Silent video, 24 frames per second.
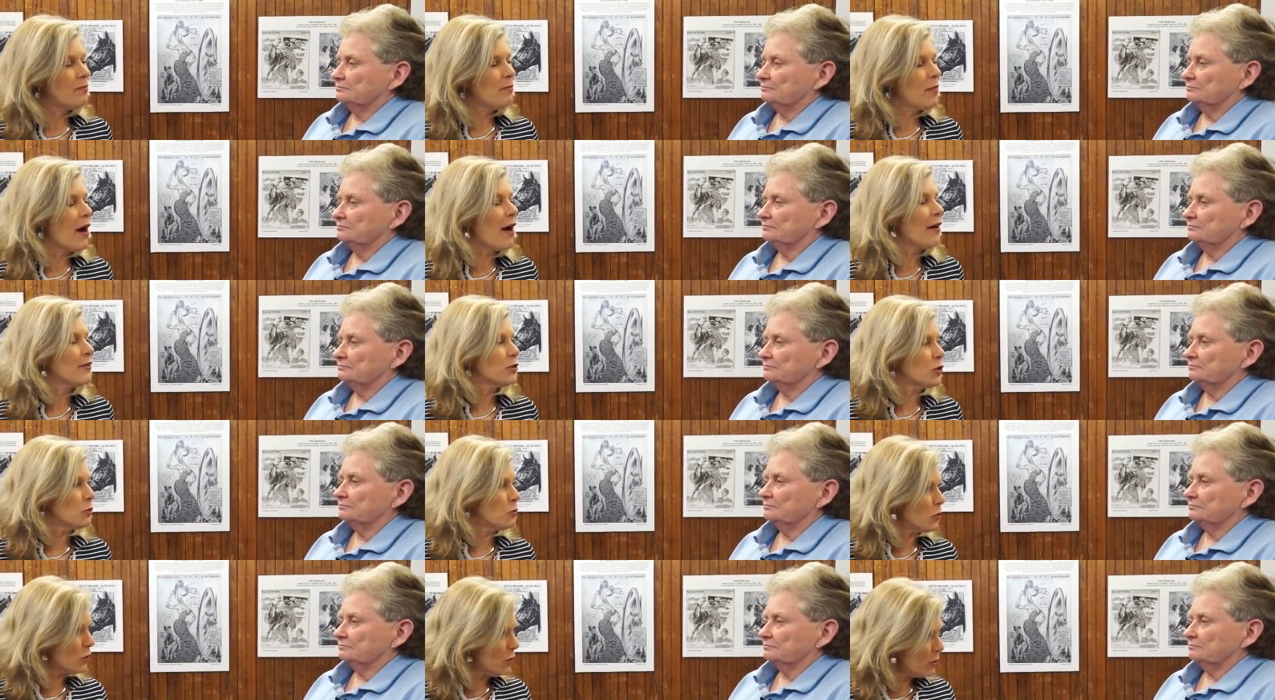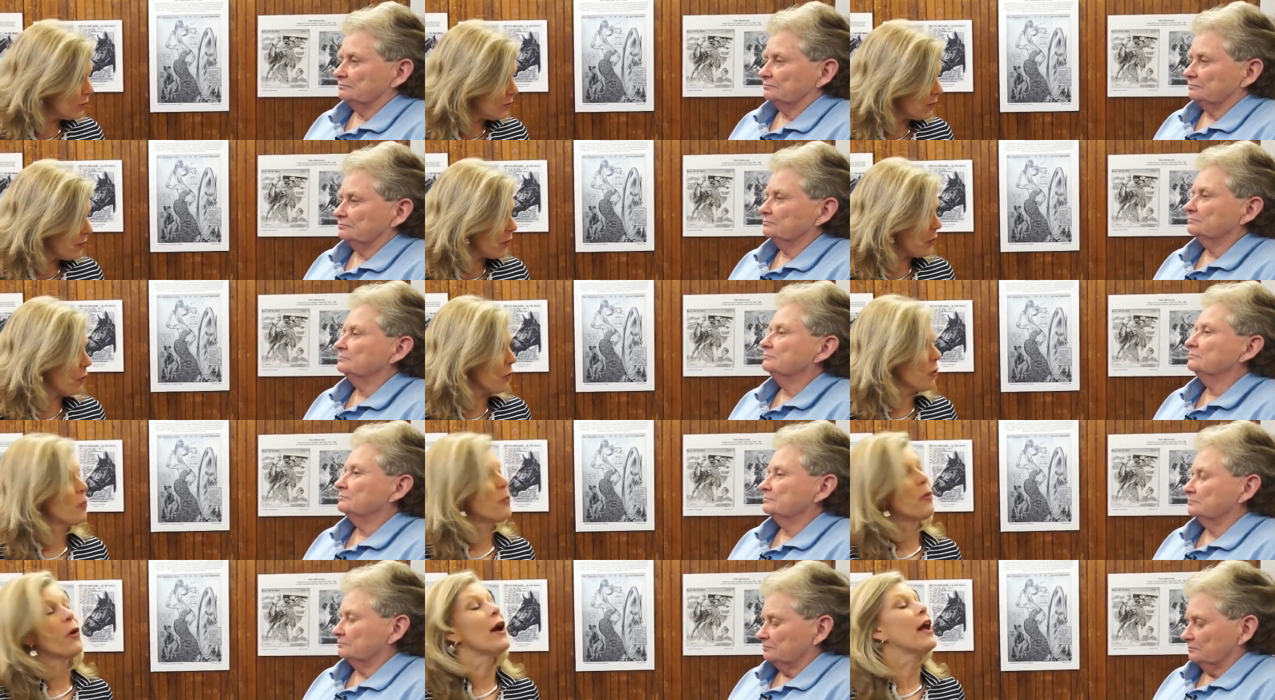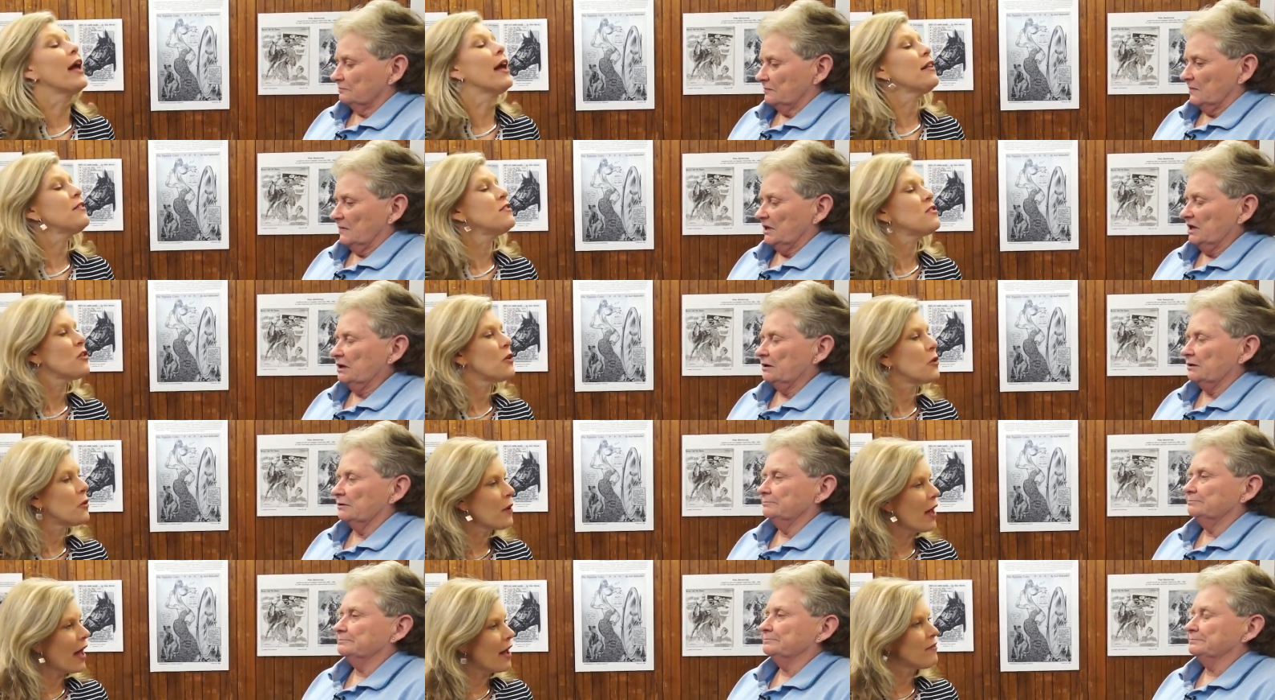Speaker 1: possible
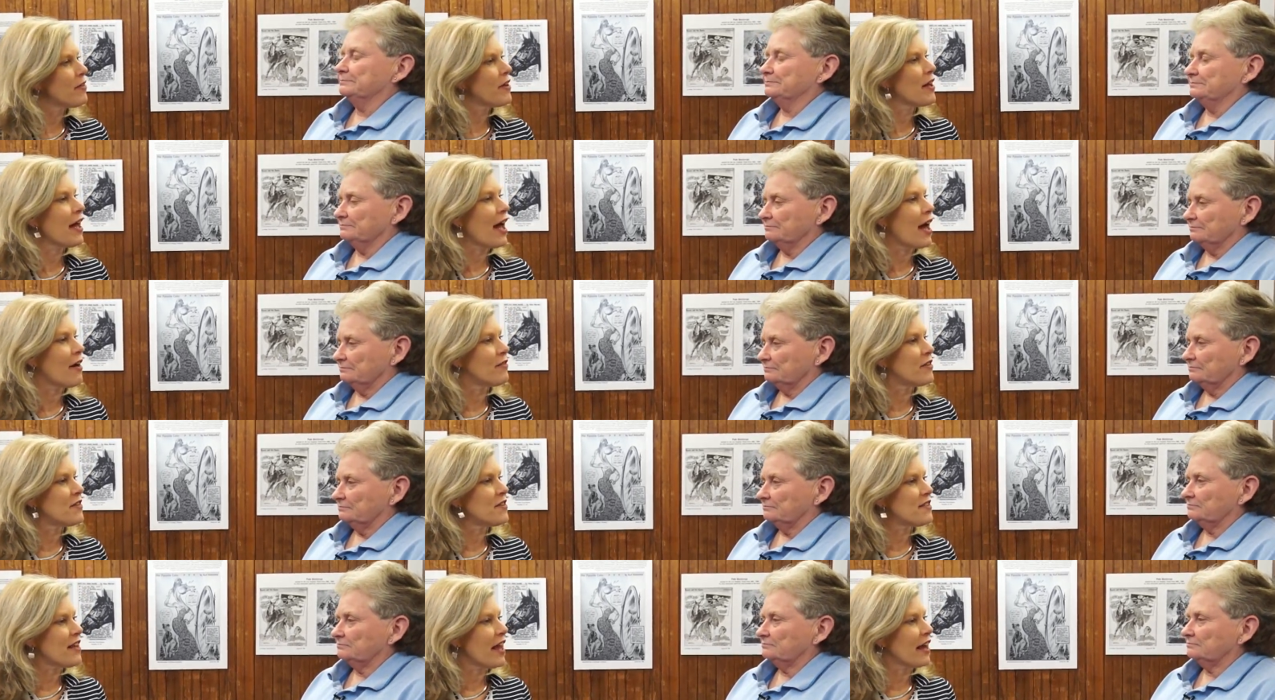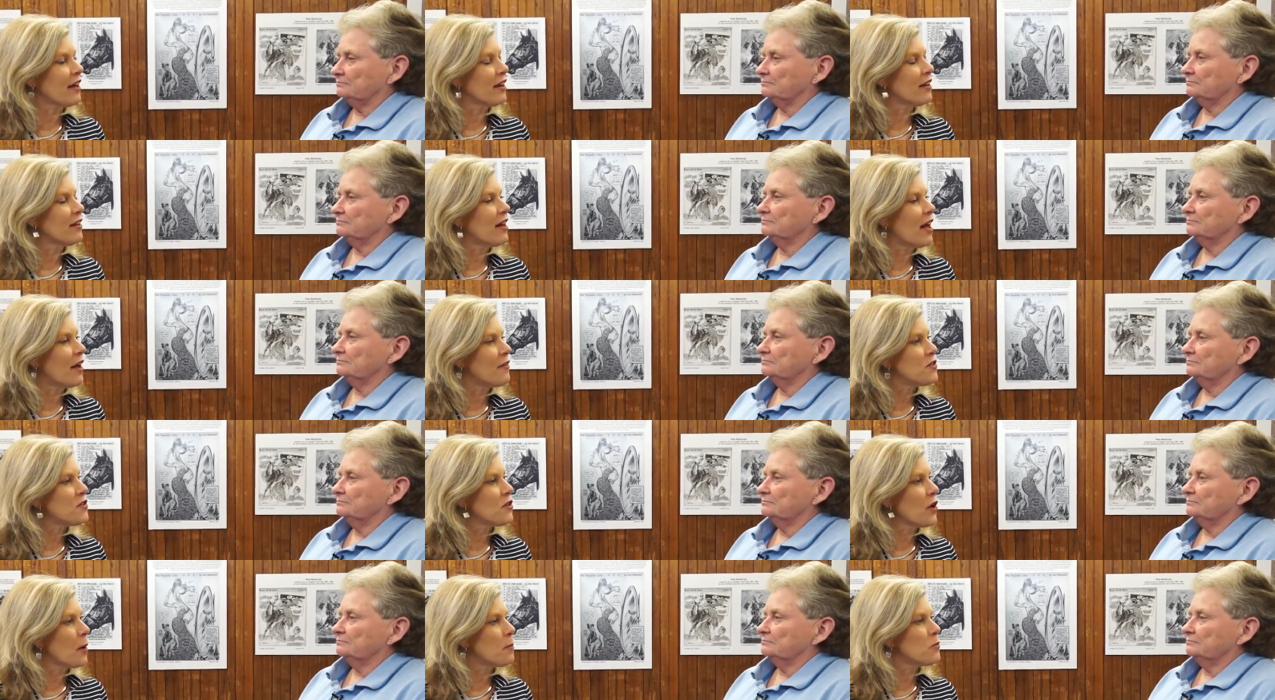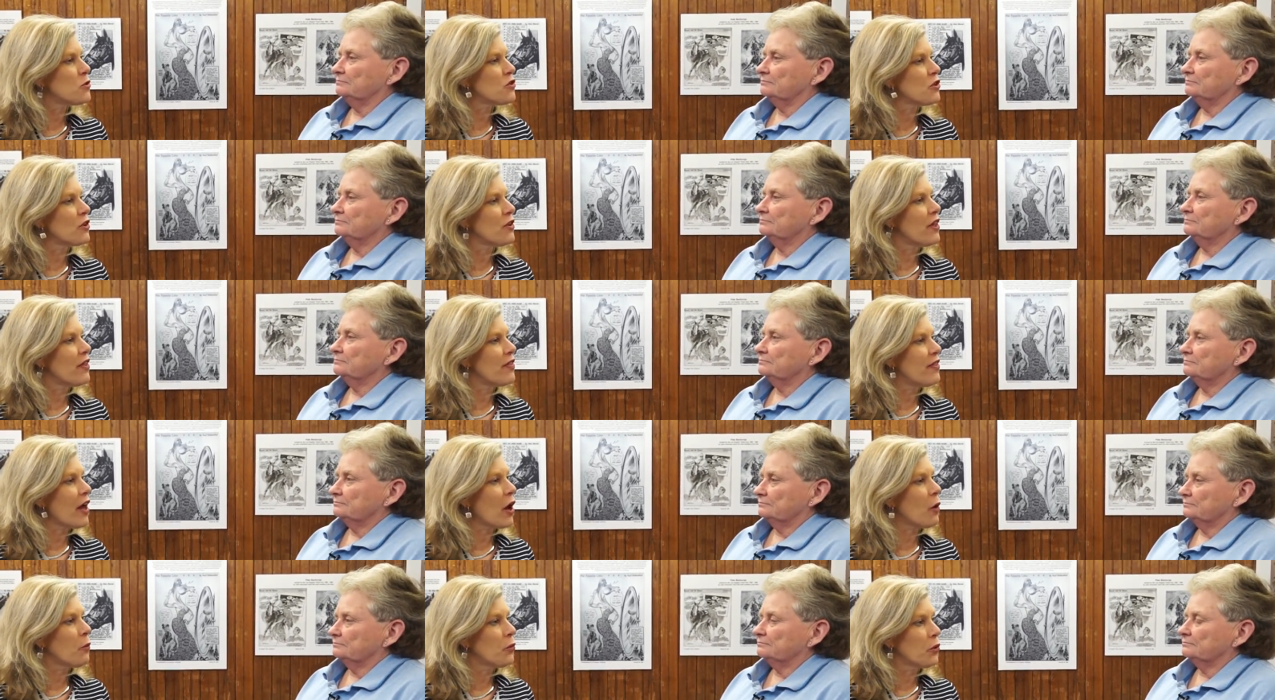thoroughbreds yeah. who have a, have a second life. So I'm sure
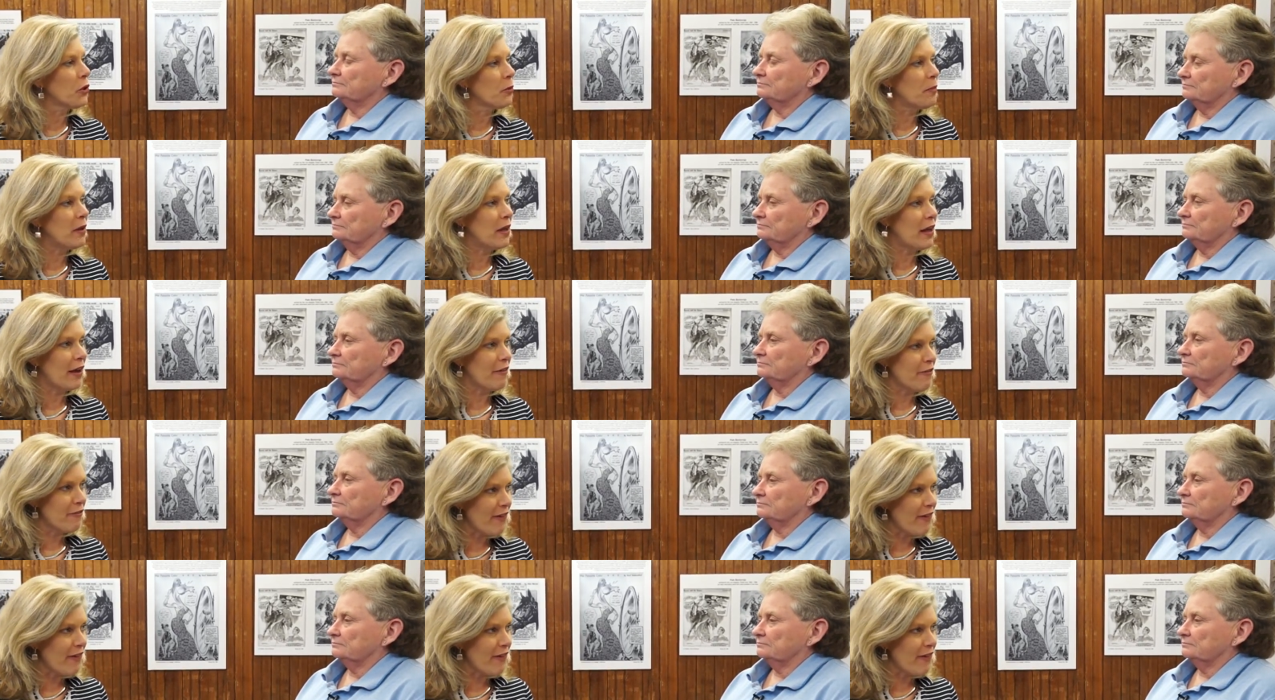that that will be a